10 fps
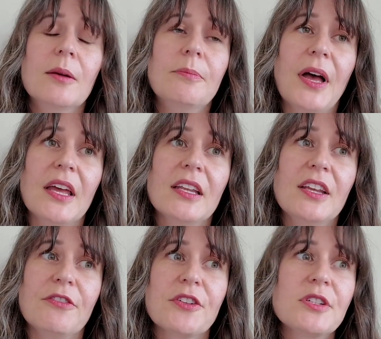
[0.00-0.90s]
but
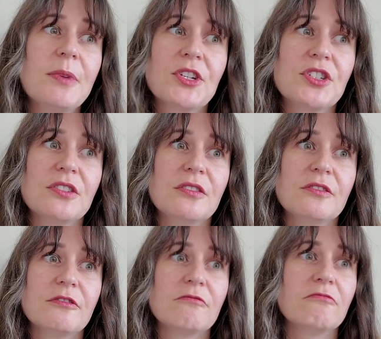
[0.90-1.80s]
if there's a bunch
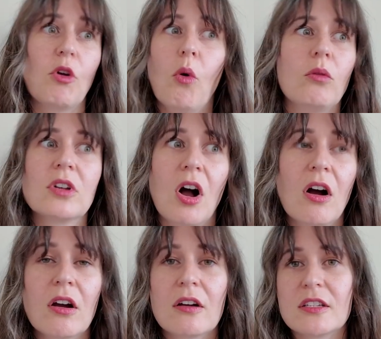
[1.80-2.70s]
of old
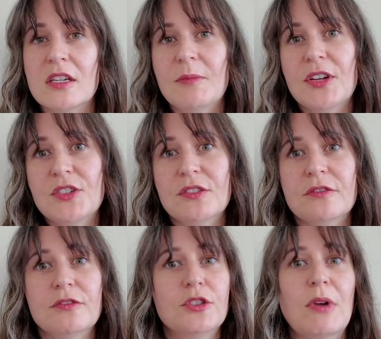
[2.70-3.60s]
cars and a bunch
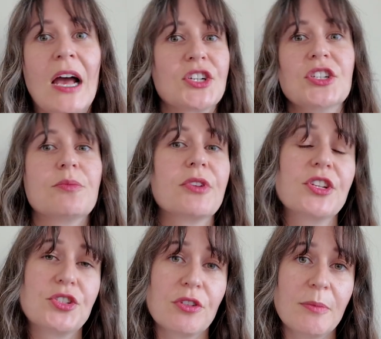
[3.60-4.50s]
of trash and debris
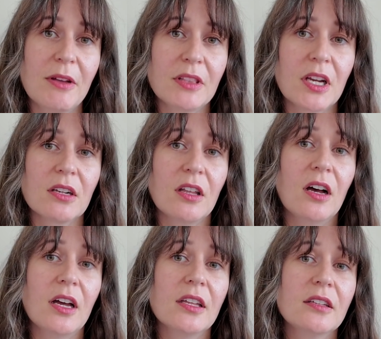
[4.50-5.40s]
strewn about their
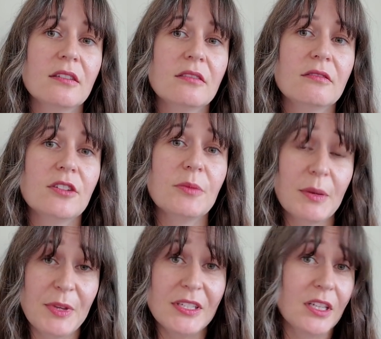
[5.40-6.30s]
lot, you
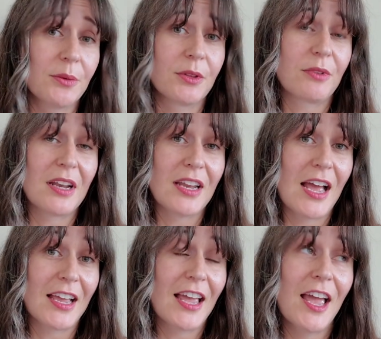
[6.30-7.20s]
might be dealing with a
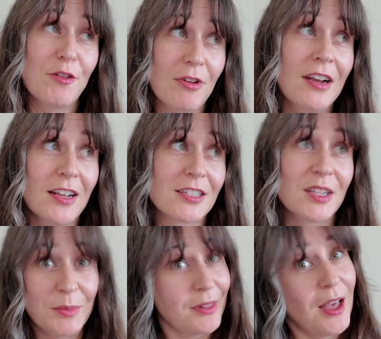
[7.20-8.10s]
redneck, and rednecks
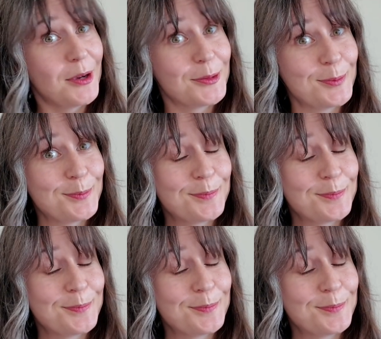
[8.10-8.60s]
can be loud.